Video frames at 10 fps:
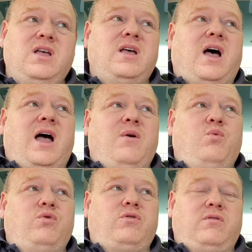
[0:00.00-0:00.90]
I
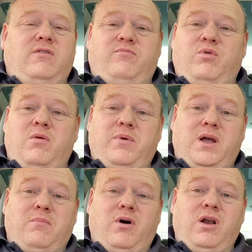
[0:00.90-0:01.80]
would have put a bigger
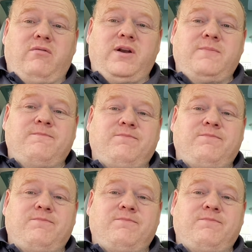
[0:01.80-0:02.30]
boiler in,